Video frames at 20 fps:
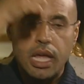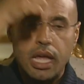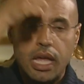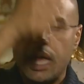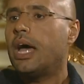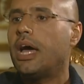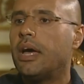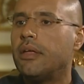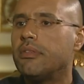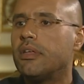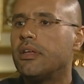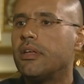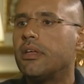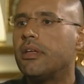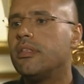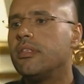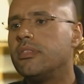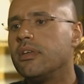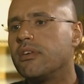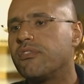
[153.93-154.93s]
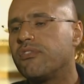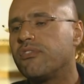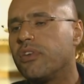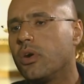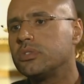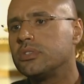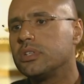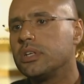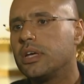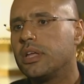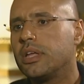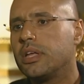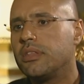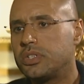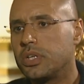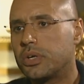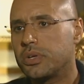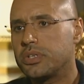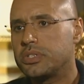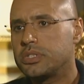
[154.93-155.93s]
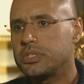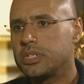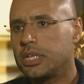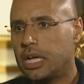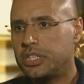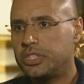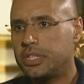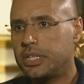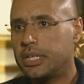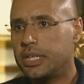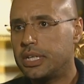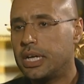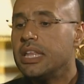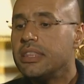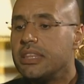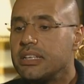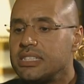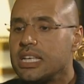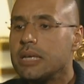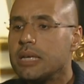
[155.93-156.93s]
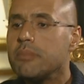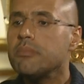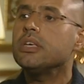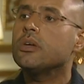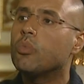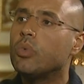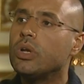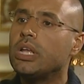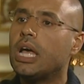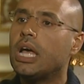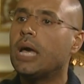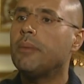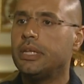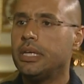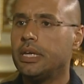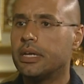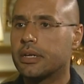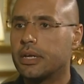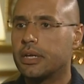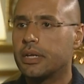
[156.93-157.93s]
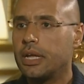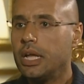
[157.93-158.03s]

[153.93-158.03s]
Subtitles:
and they fought the terrorists in Algeria. The same thing will happen here.